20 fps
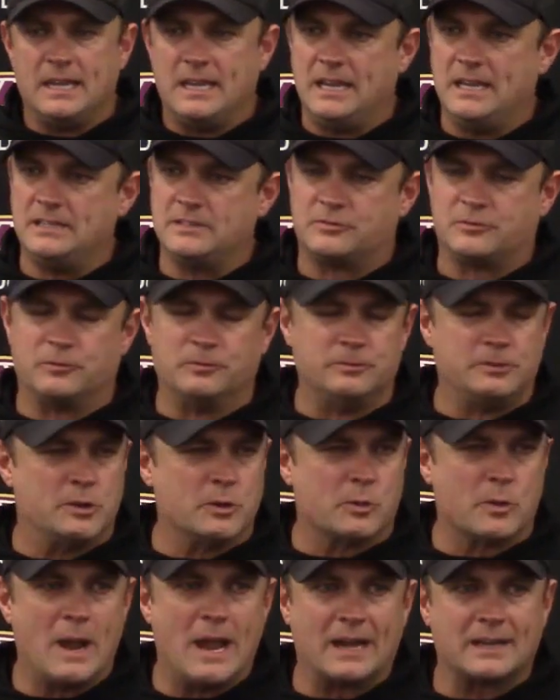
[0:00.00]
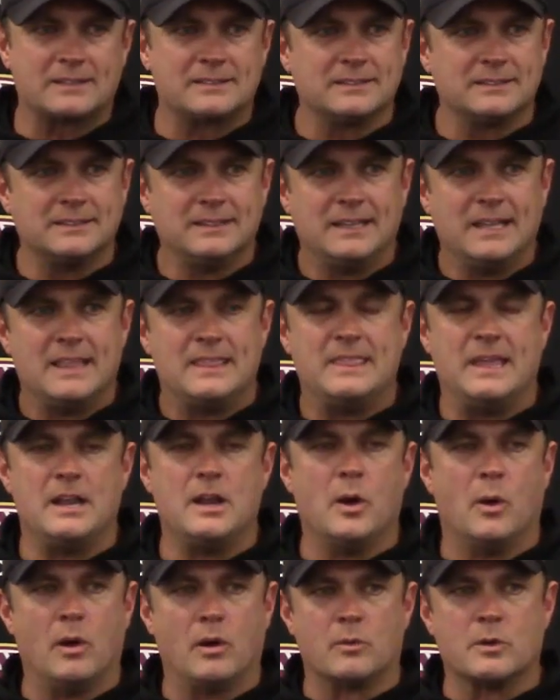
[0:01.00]
He's direct. They
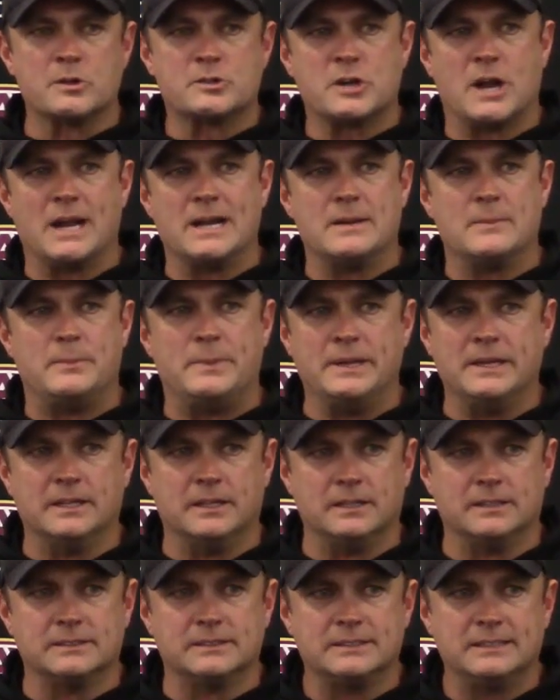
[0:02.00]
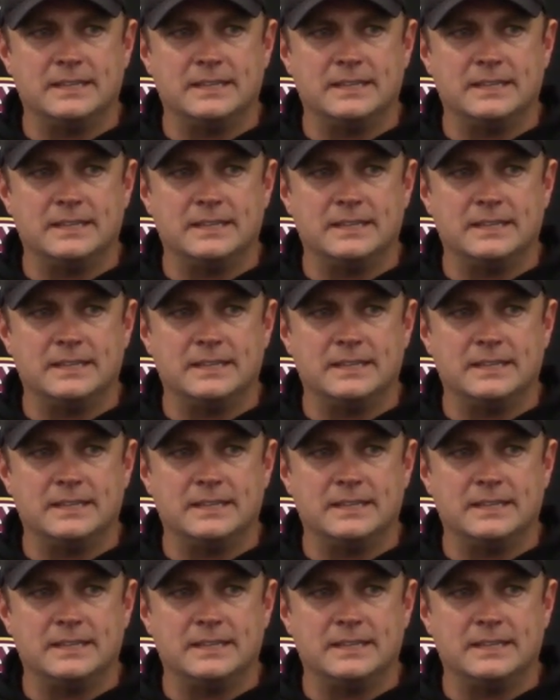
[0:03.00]
know what we're trying to build.